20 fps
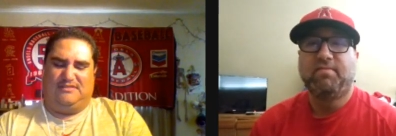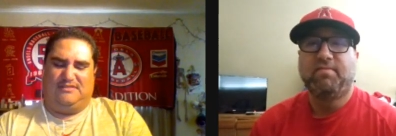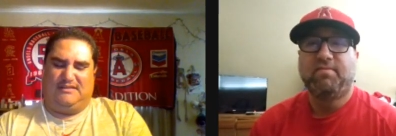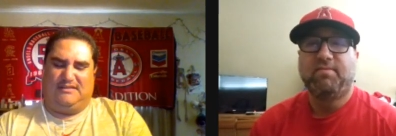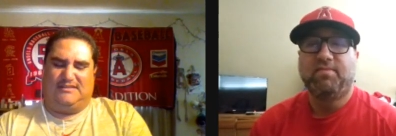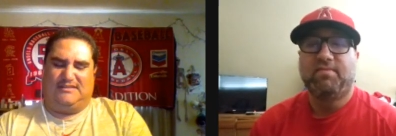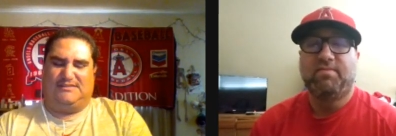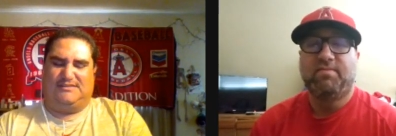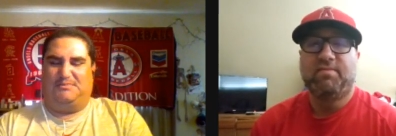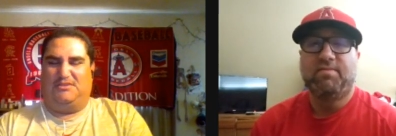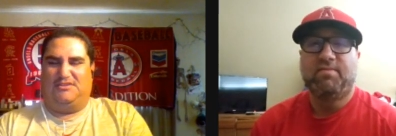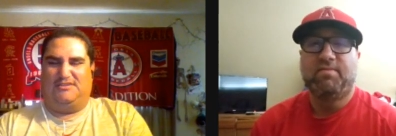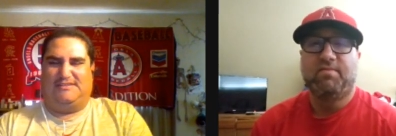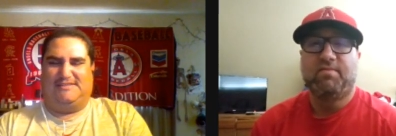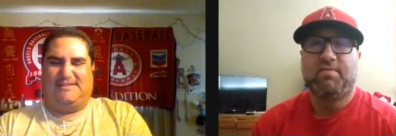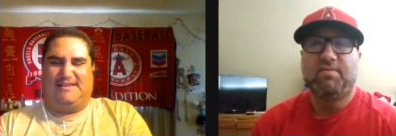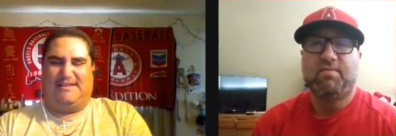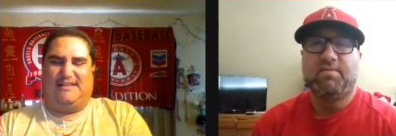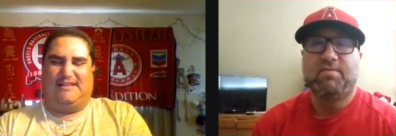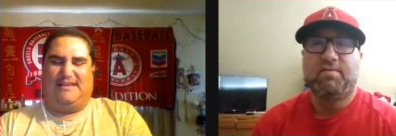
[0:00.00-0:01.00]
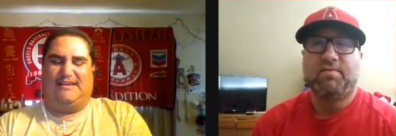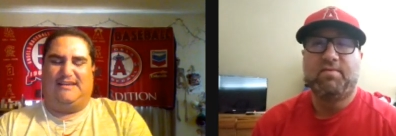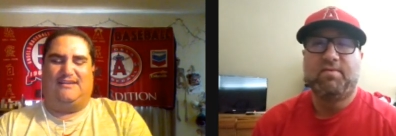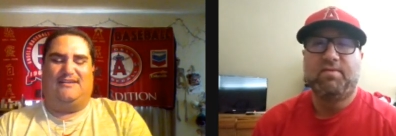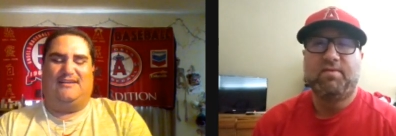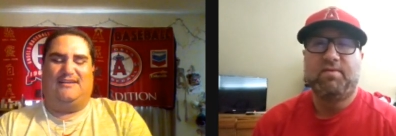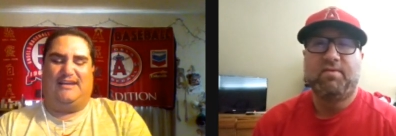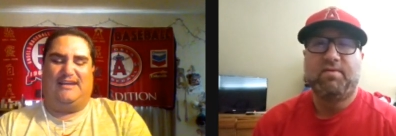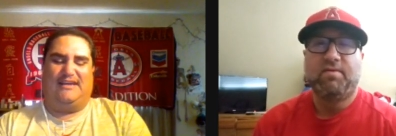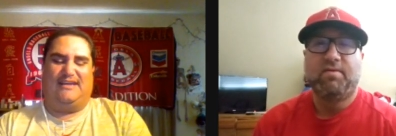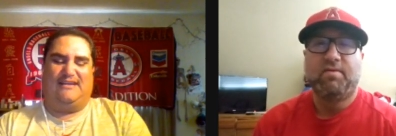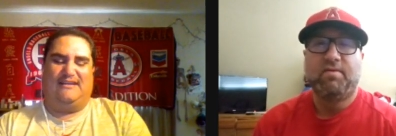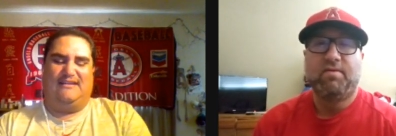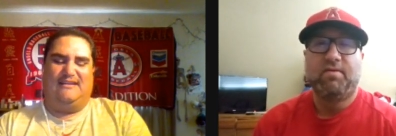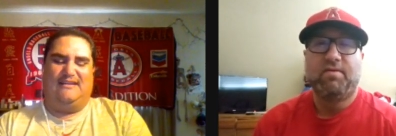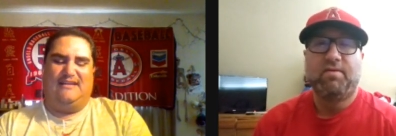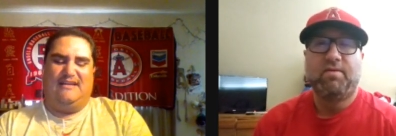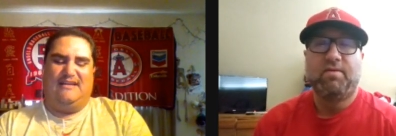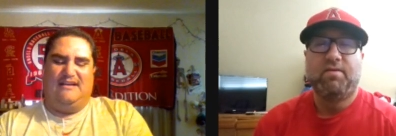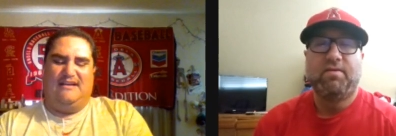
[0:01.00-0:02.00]
Speaker 1: Explore selling Arte.
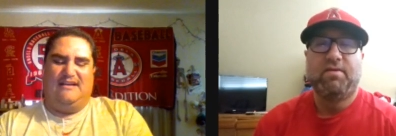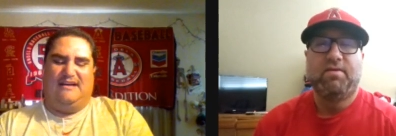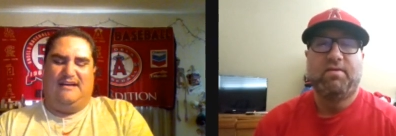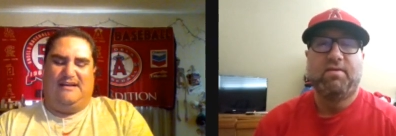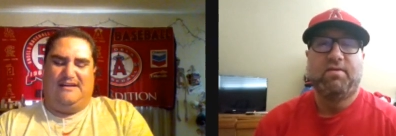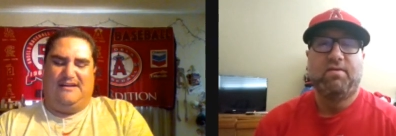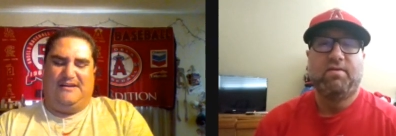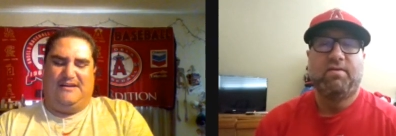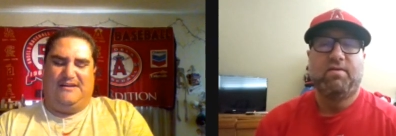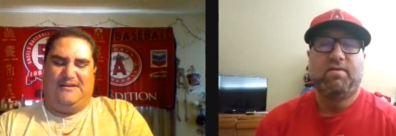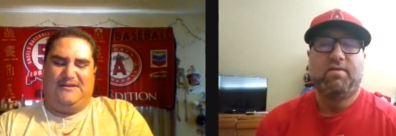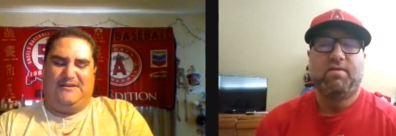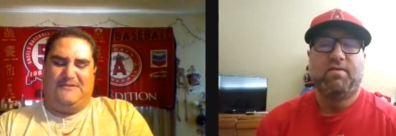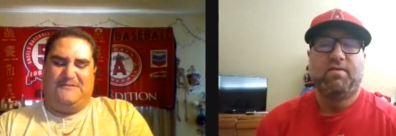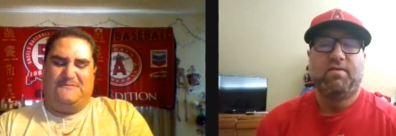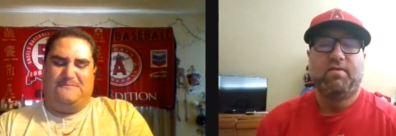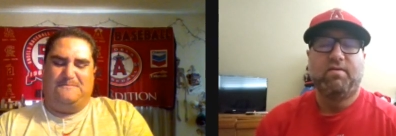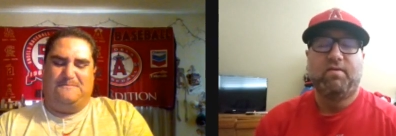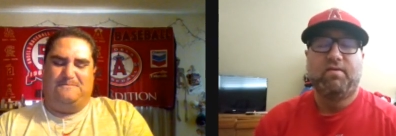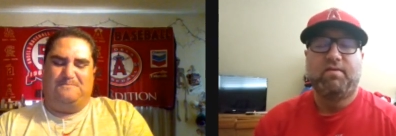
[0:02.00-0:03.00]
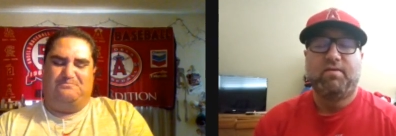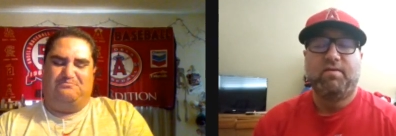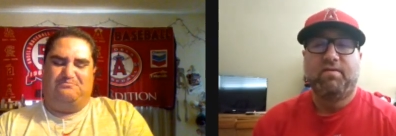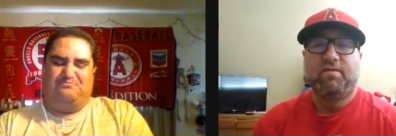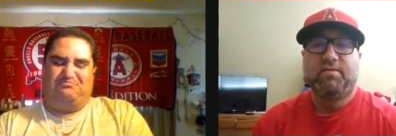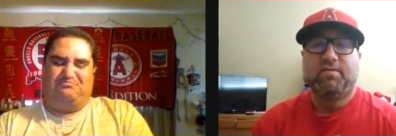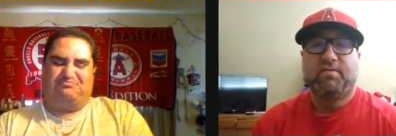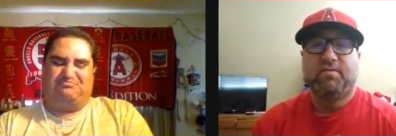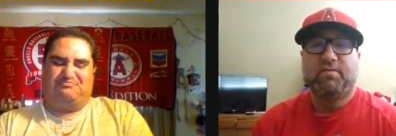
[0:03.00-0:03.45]
Um,